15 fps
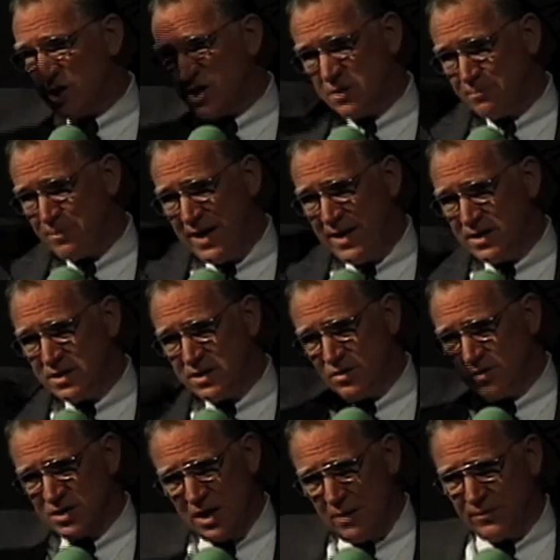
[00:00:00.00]
outer
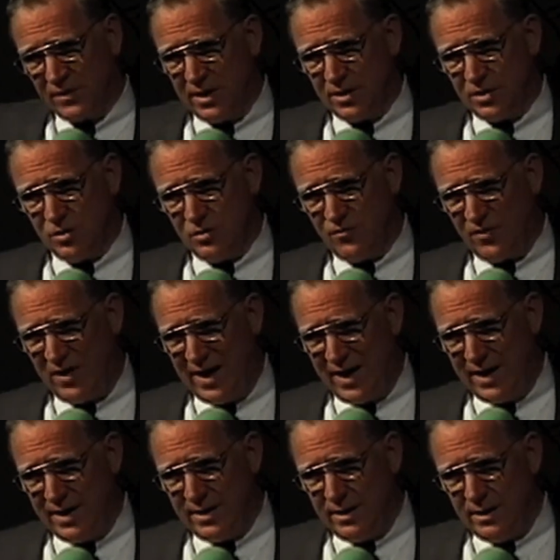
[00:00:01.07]
space or something to
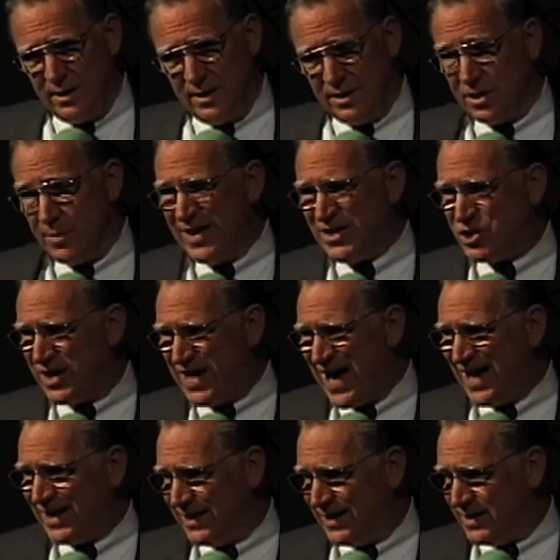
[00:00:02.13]
find
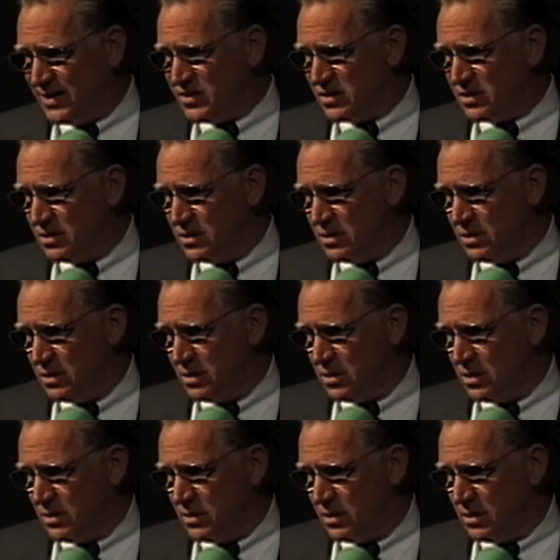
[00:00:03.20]
dimensionalities
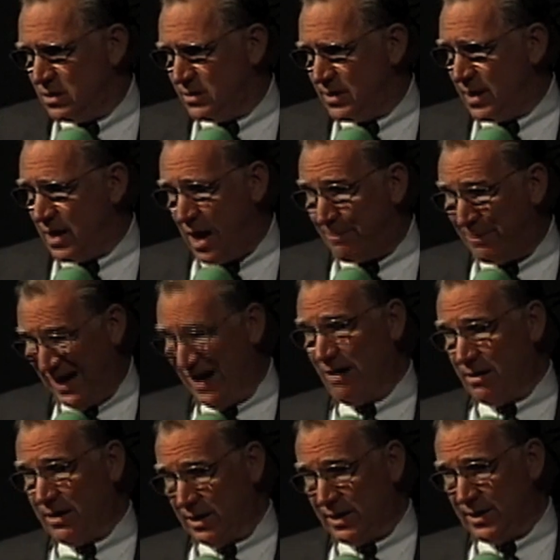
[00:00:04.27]
that
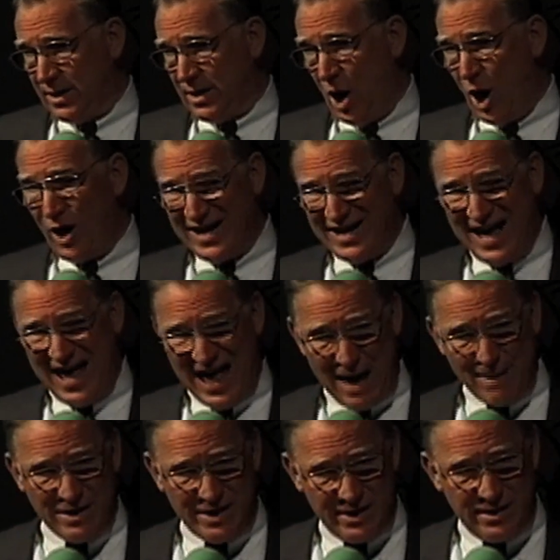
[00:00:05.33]
apparently are
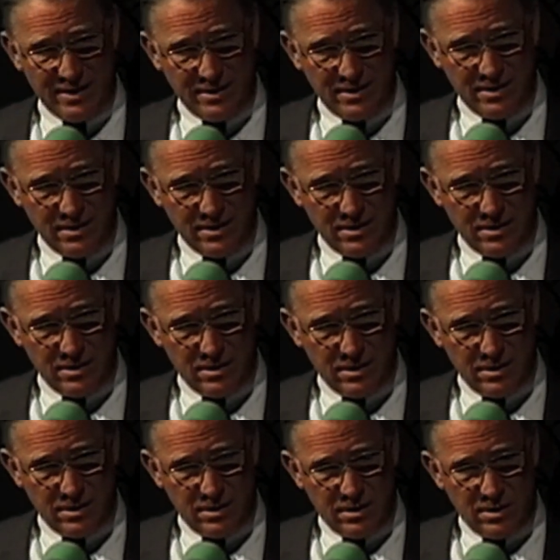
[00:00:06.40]
inhabited
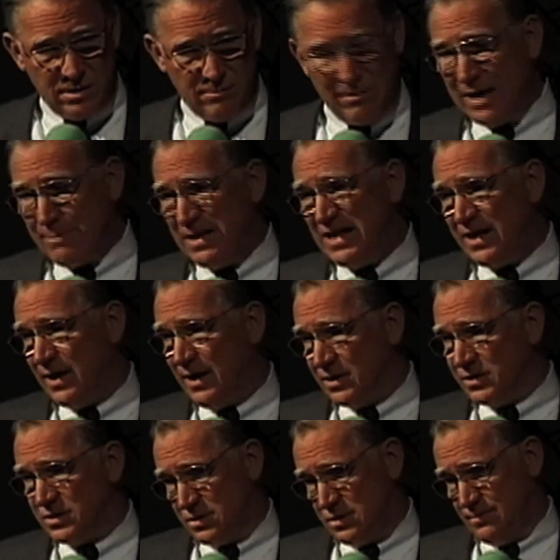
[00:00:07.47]
by
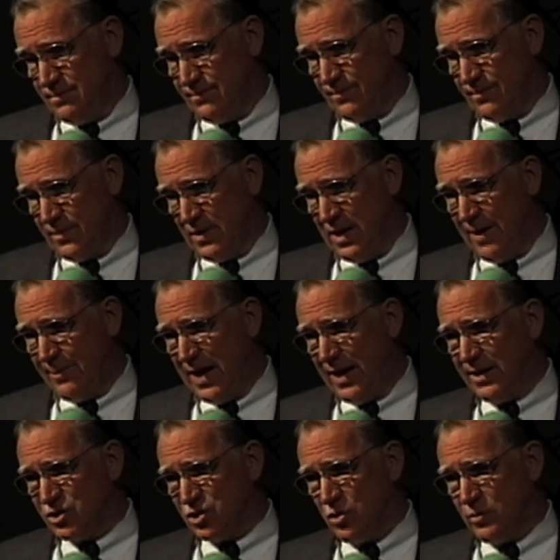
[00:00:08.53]
beings. And I'm
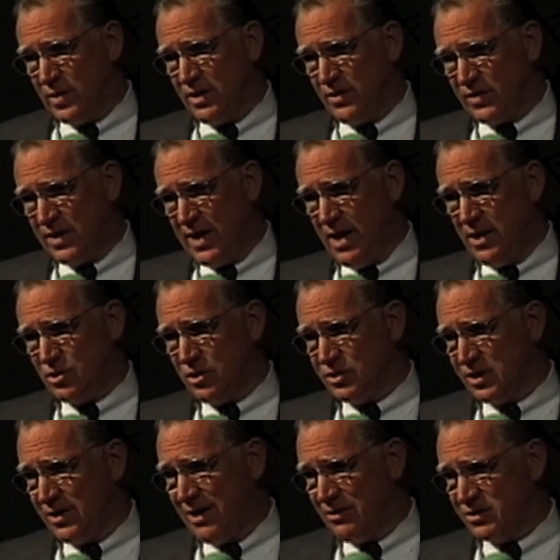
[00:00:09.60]
not assuming that the
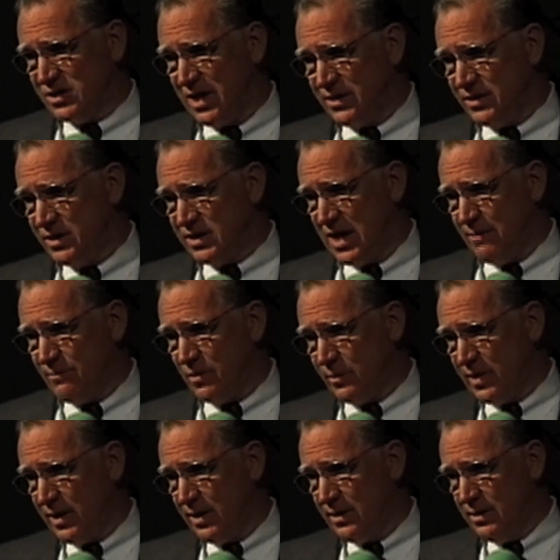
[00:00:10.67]
angels are outside the time
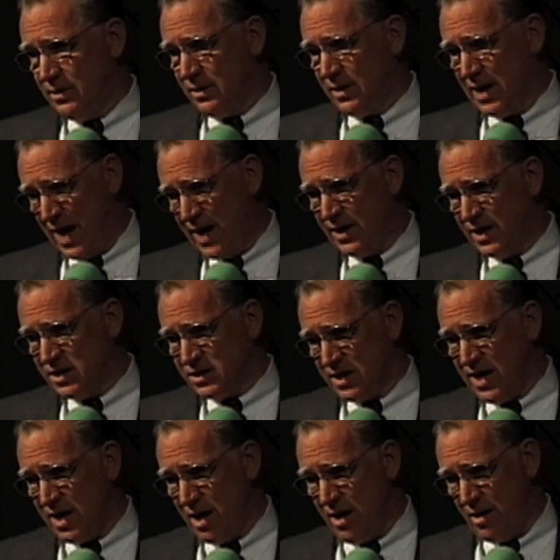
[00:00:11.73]
domain. God
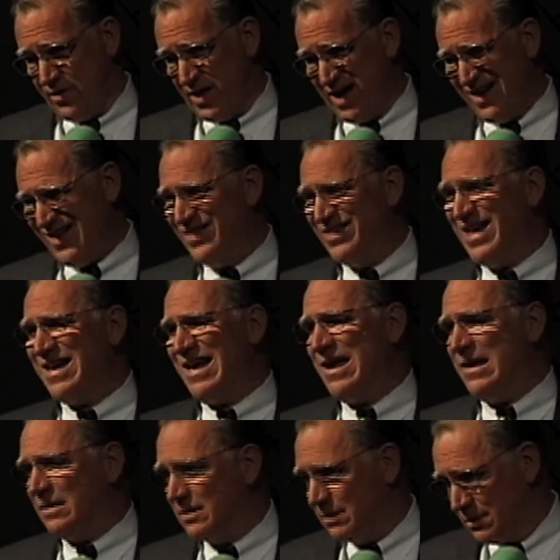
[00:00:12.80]
is, they
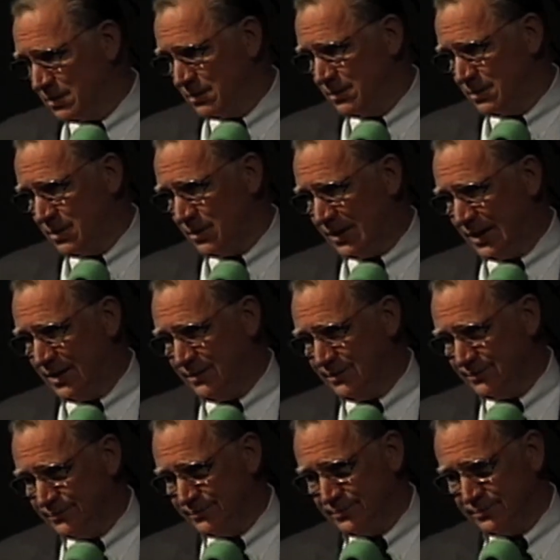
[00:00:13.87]
ain't. Okay?